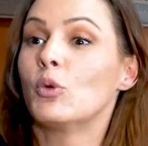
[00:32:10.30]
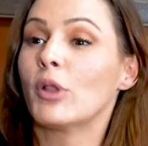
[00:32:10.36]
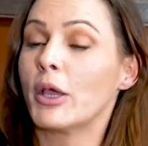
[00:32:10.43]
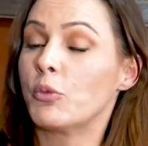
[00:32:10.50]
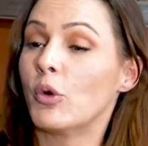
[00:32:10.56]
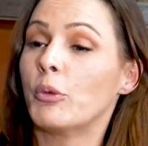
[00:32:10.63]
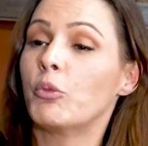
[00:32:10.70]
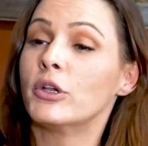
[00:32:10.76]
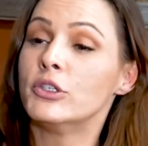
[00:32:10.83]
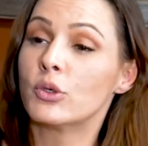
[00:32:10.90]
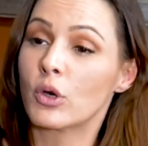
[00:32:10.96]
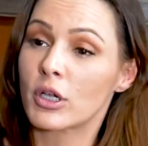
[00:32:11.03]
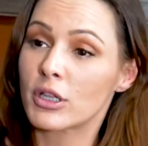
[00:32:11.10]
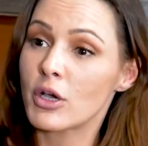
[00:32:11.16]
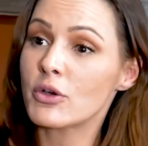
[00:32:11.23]
Like when one
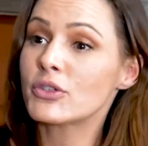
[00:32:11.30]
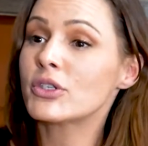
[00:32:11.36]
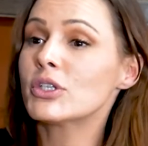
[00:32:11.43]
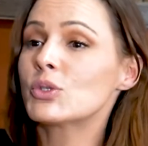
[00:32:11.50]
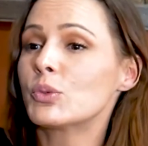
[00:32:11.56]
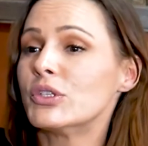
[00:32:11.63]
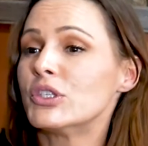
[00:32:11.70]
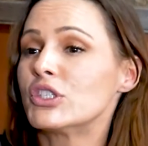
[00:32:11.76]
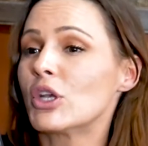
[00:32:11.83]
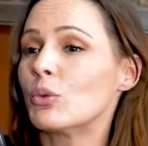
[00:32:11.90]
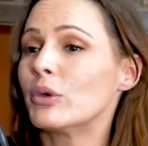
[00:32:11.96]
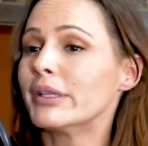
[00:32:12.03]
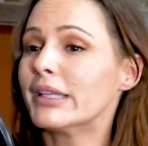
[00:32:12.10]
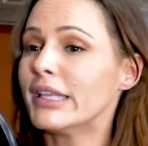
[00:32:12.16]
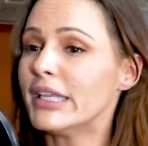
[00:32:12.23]
door closes, when
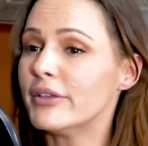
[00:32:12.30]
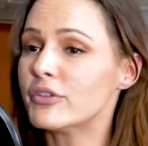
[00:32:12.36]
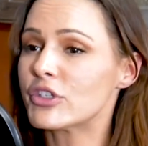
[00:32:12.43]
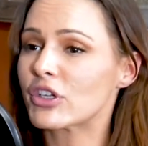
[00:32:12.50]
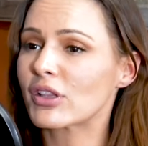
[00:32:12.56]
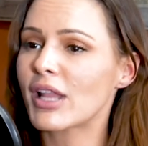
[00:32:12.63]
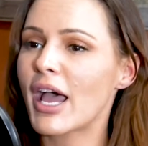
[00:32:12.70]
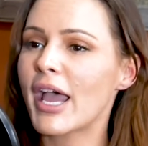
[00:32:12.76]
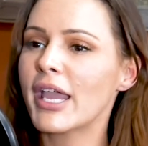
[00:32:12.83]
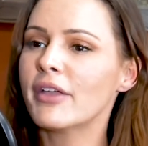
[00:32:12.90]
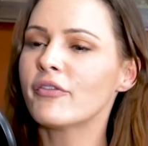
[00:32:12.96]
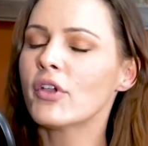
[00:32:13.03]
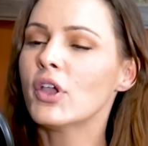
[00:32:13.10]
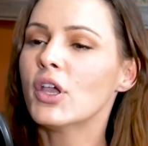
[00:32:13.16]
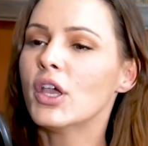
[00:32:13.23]
someone leaves your
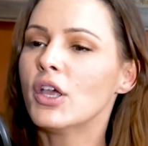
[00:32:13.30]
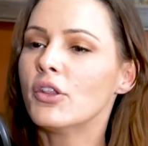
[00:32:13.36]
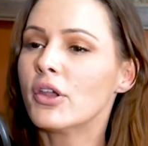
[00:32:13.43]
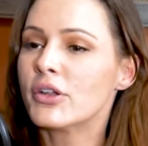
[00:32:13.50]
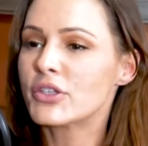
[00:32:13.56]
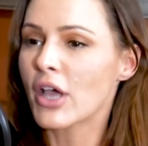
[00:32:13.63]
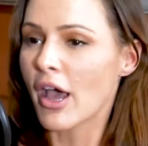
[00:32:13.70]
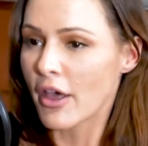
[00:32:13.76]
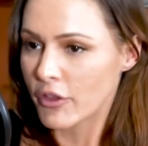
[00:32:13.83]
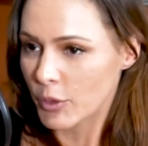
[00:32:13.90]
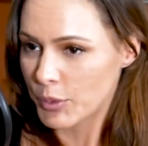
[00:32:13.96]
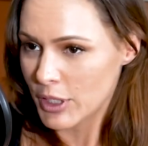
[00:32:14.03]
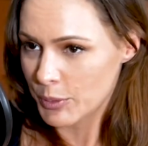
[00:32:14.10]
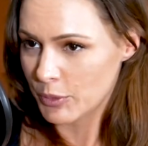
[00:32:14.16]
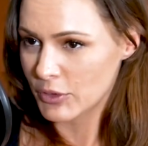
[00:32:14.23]
life, there's other
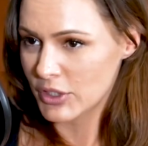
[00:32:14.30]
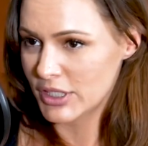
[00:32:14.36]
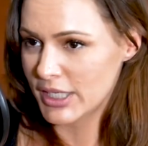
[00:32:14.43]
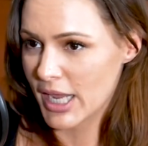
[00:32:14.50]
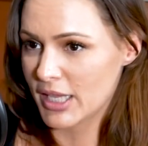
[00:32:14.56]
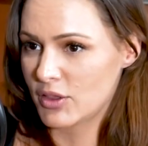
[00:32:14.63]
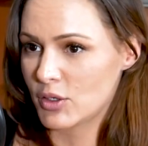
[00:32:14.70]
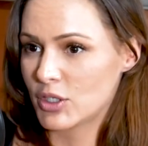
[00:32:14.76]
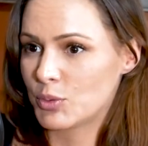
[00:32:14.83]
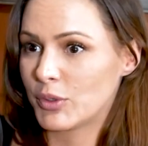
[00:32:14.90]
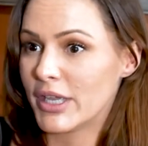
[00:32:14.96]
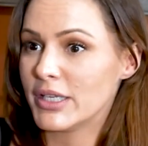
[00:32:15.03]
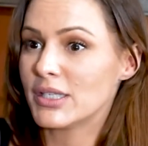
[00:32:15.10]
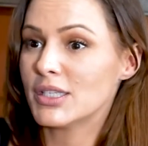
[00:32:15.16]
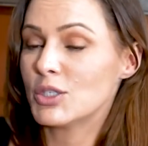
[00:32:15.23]
people to take those
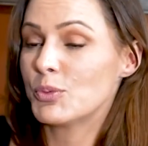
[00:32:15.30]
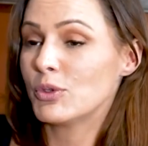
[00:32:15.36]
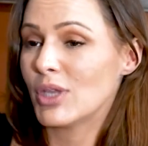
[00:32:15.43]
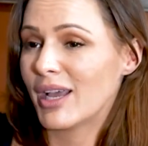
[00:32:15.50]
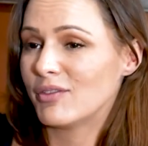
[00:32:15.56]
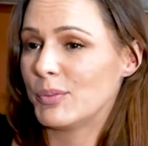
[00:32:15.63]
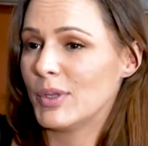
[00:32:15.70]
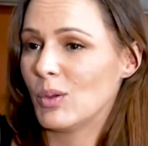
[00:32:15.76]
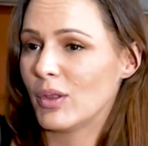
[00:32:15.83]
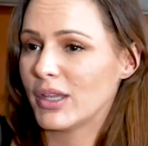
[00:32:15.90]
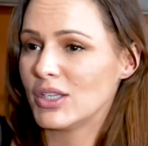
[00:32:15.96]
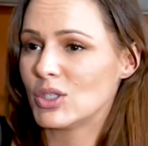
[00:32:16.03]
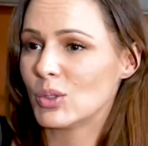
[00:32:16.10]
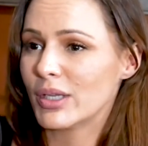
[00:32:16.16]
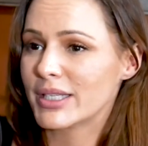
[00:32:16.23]
places, but you have to be
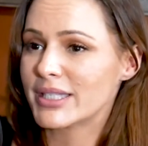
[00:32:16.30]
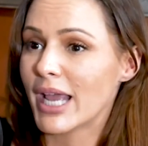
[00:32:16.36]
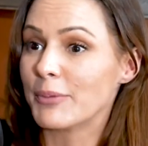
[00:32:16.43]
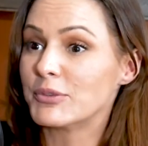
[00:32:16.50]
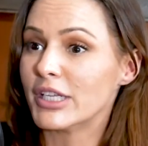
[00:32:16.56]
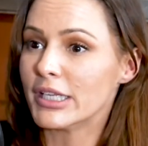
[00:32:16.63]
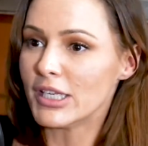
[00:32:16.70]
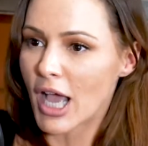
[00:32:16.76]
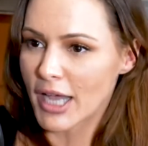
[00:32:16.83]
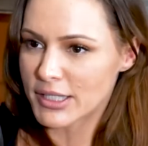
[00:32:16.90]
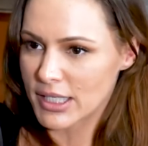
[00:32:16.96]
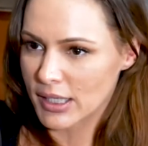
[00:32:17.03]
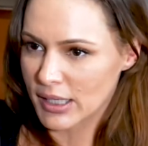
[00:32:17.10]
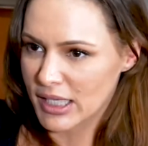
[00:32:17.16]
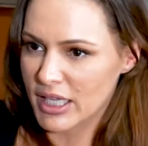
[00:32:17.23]
willing to accept it, not
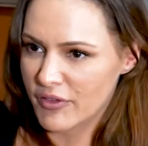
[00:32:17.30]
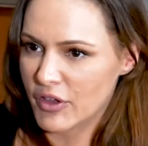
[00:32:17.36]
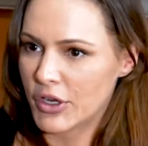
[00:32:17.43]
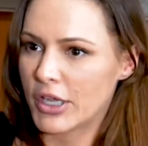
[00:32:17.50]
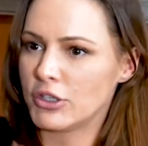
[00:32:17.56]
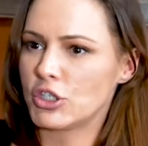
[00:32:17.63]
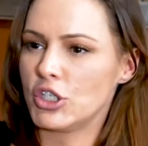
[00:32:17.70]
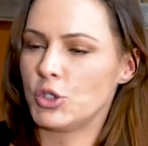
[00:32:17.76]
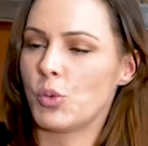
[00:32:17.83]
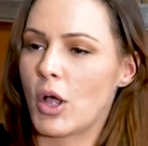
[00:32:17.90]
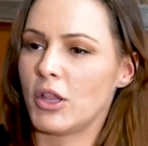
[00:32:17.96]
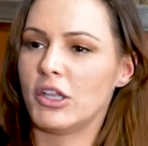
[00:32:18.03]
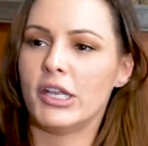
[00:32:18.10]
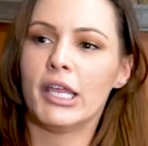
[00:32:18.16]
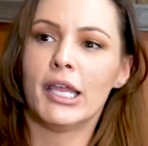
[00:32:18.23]
to live in it, to
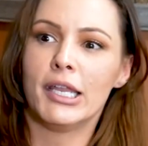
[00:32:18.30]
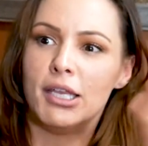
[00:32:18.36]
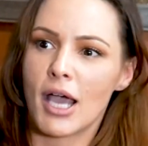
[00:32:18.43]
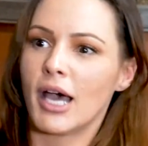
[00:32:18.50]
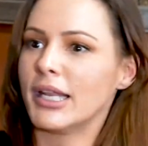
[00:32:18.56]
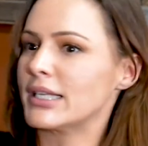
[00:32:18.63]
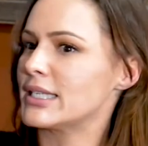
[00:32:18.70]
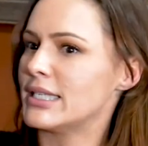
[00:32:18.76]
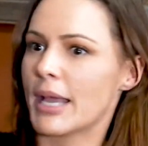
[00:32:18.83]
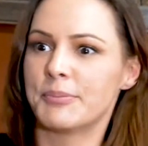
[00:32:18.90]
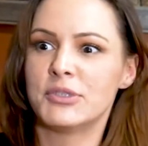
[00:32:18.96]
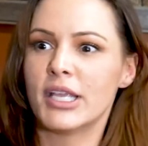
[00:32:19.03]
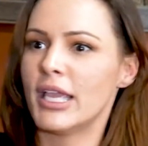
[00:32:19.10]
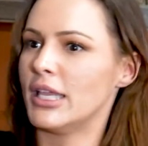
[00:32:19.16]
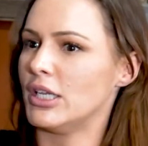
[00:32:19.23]
dwell in it and not
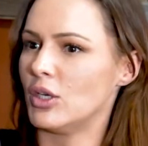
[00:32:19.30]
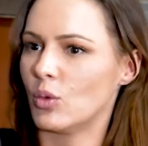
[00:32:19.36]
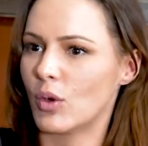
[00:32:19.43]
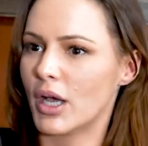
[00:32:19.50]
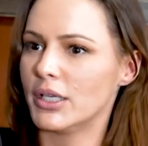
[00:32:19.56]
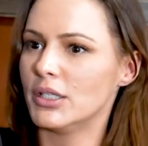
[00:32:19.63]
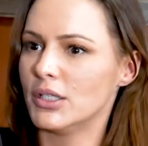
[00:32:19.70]
accept anyone.